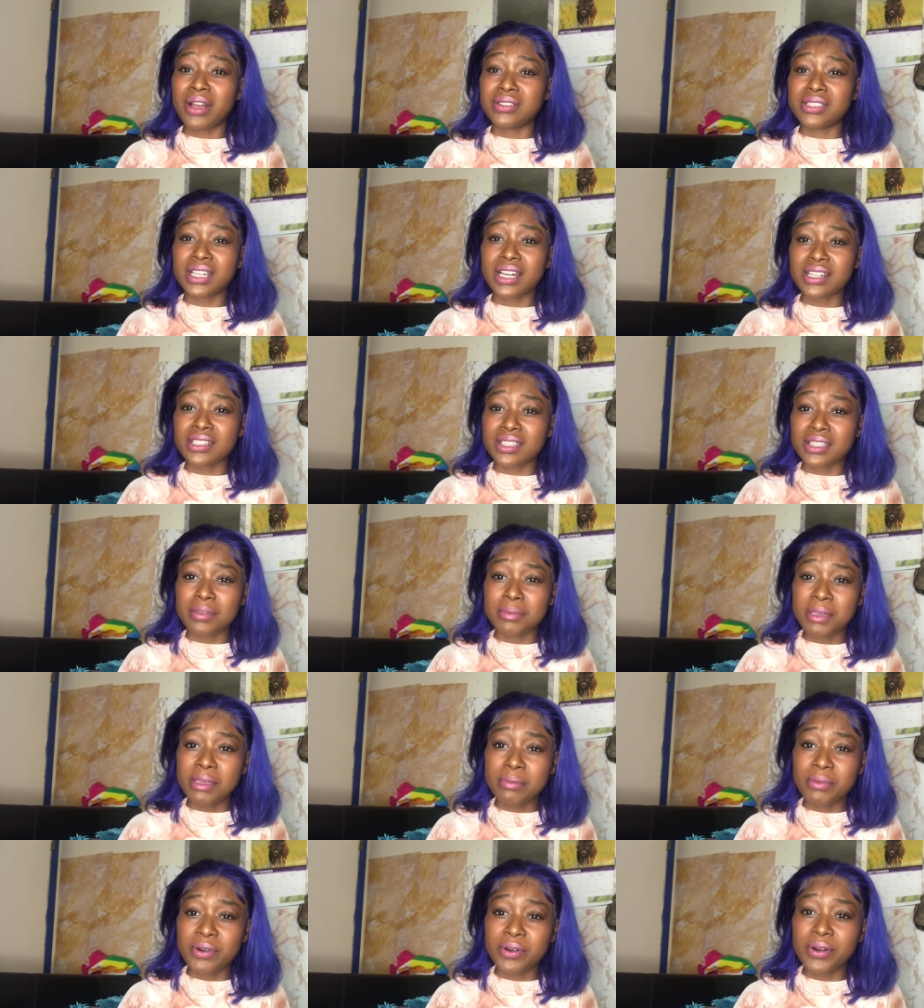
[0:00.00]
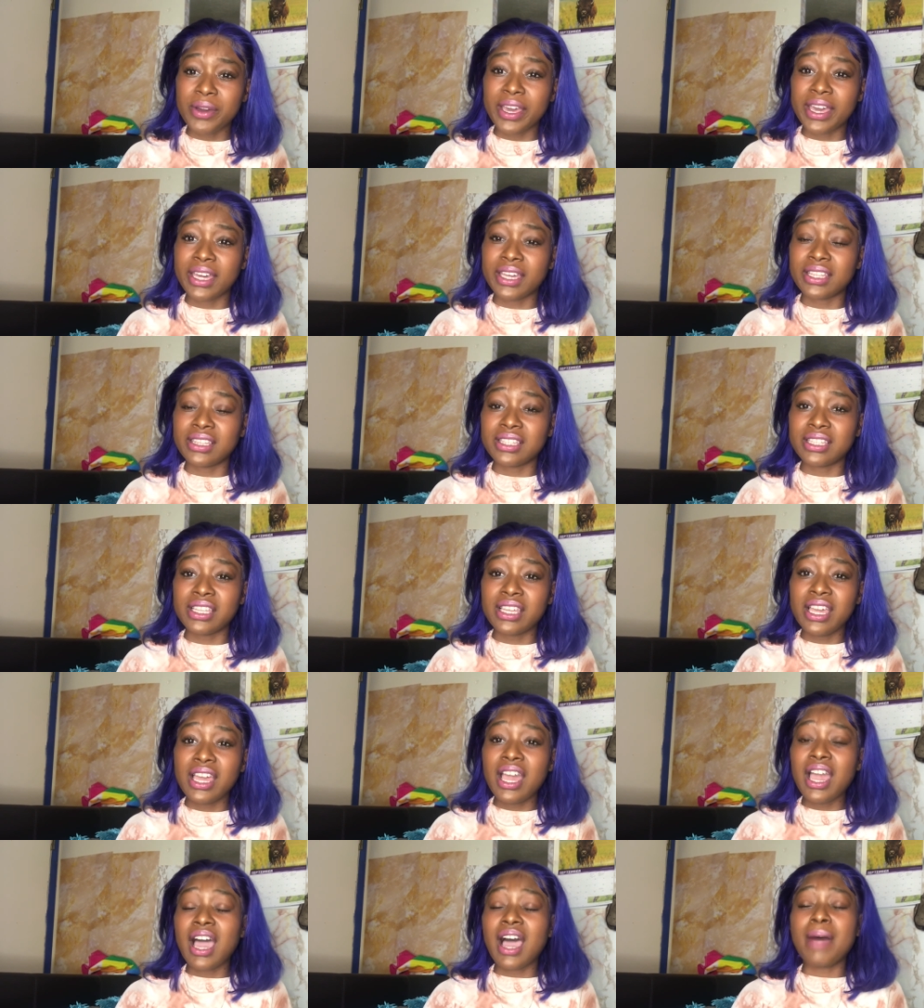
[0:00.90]
toxic people and
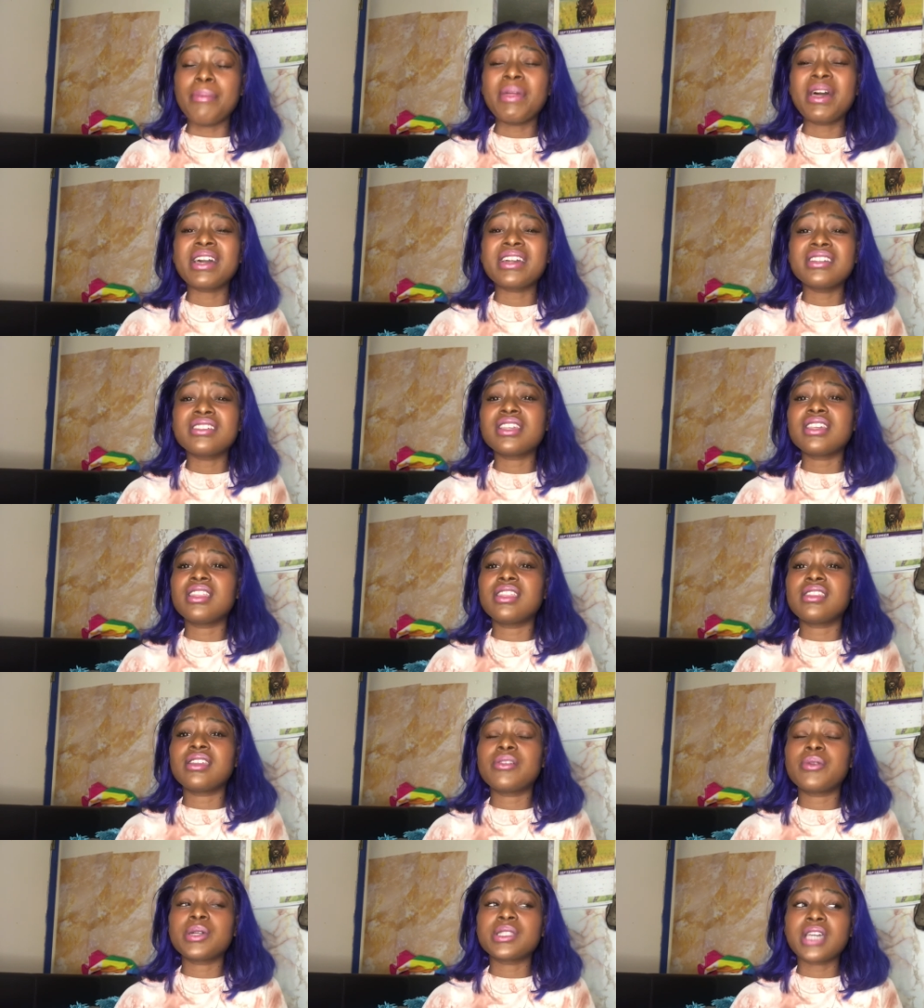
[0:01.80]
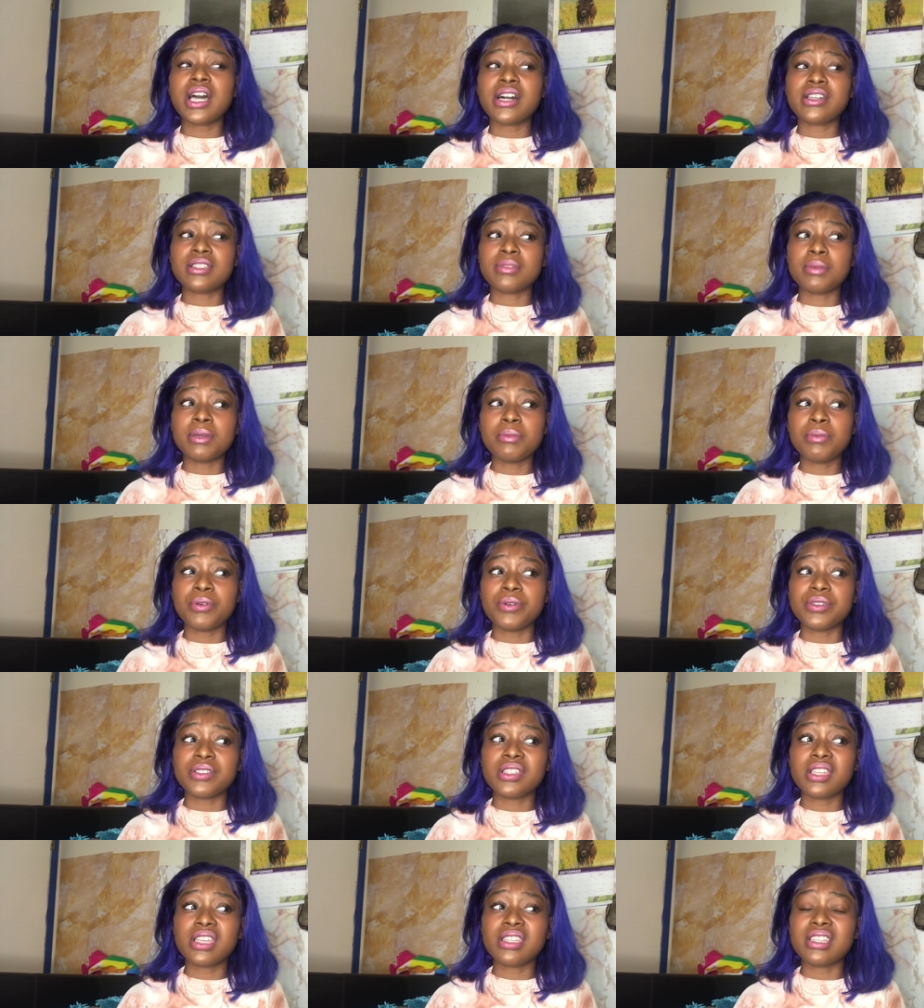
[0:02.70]
i'm not gonna say that they were toxic people
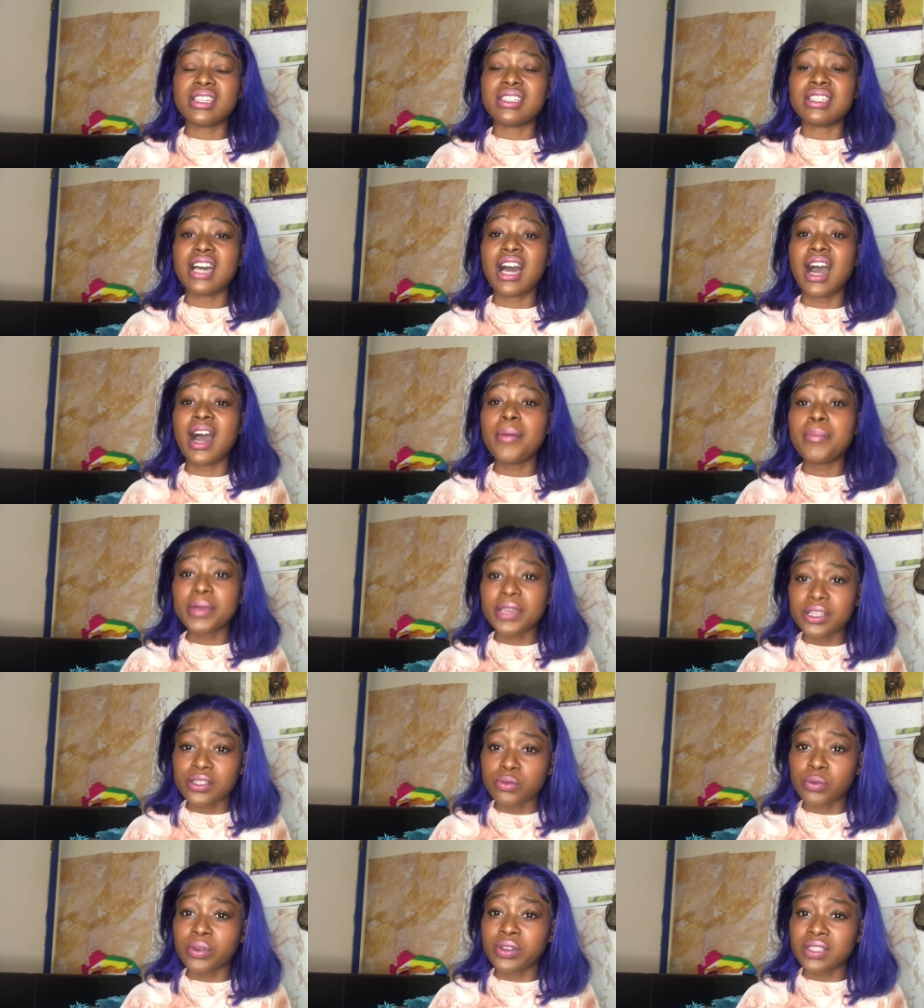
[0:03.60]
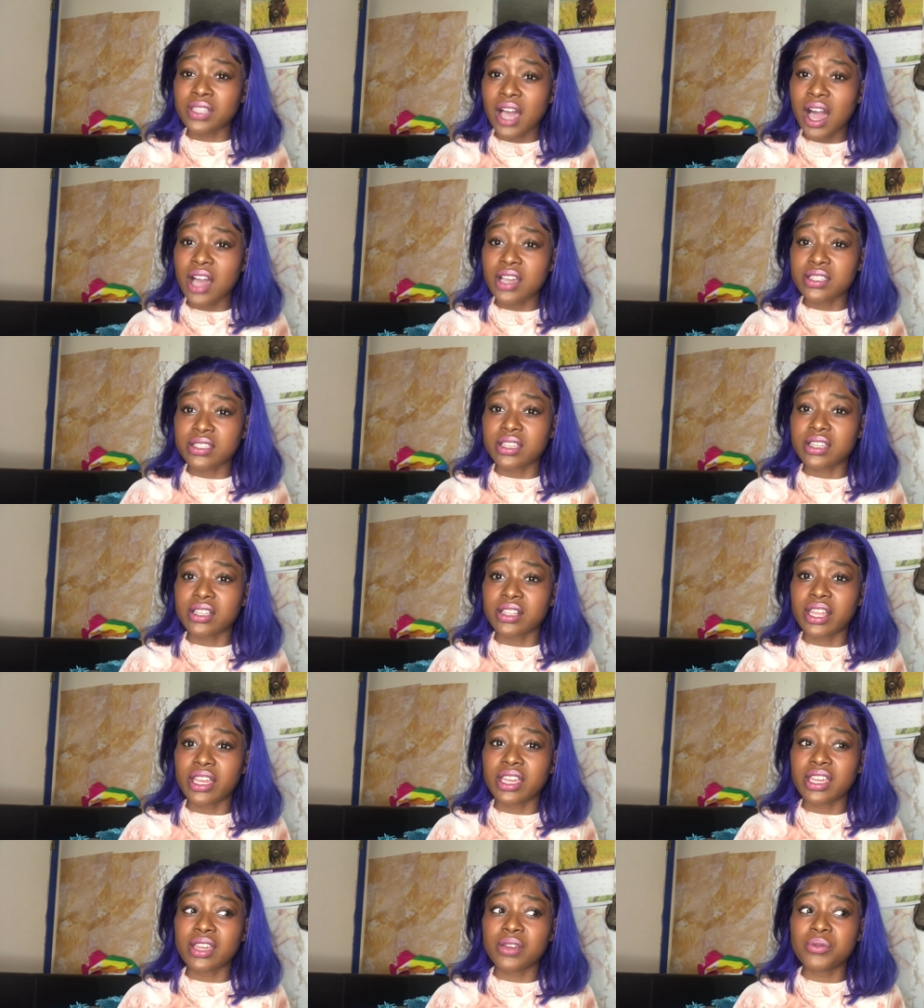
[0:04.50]
it's like the topics were toxic
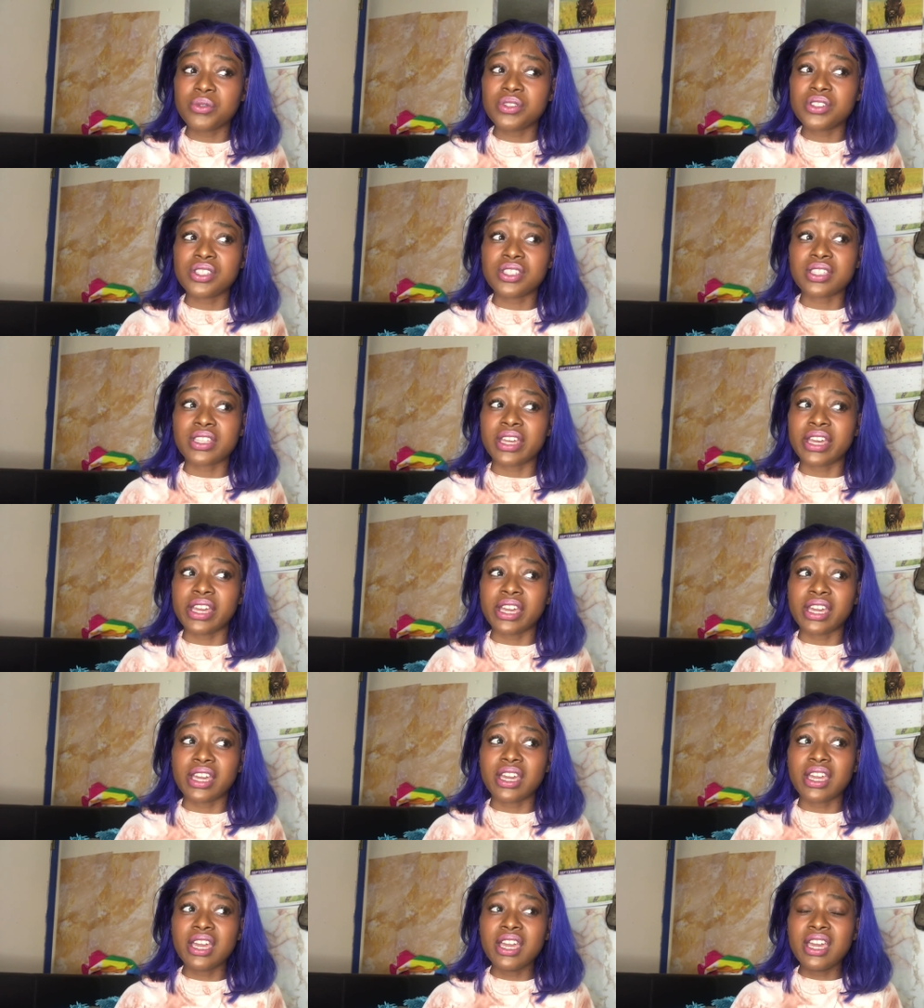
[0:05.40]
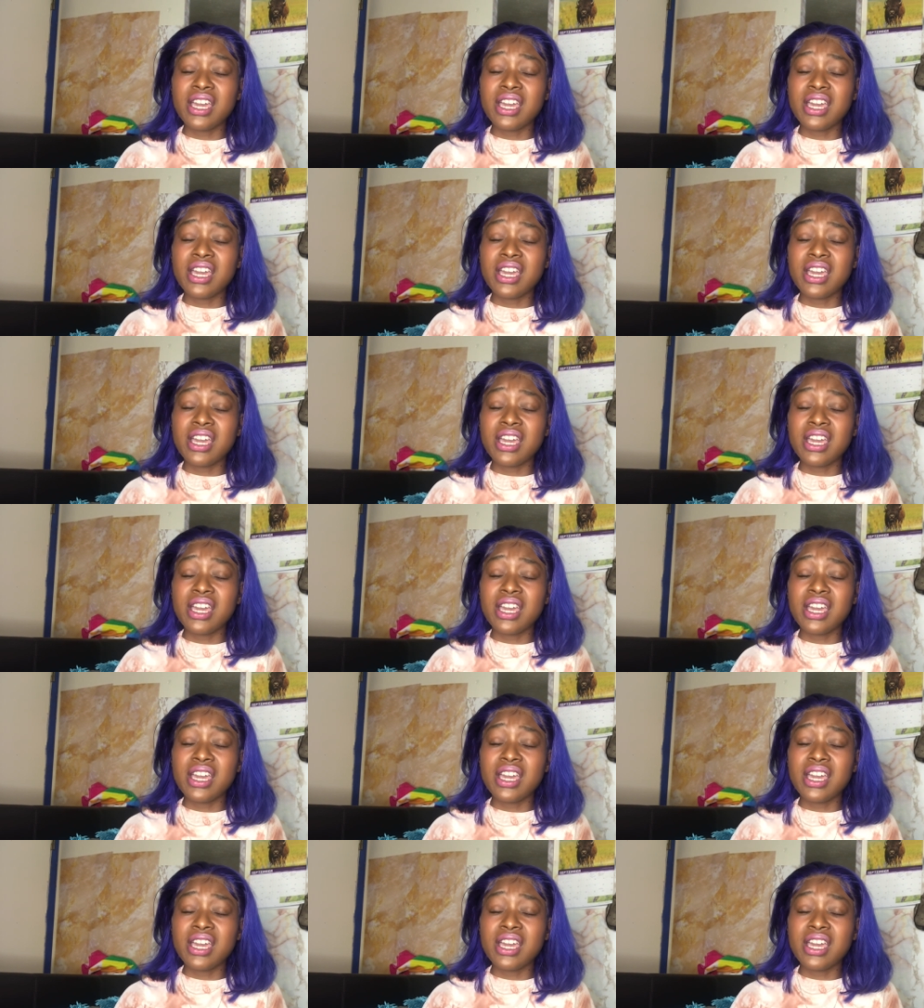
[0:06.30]
like it was just like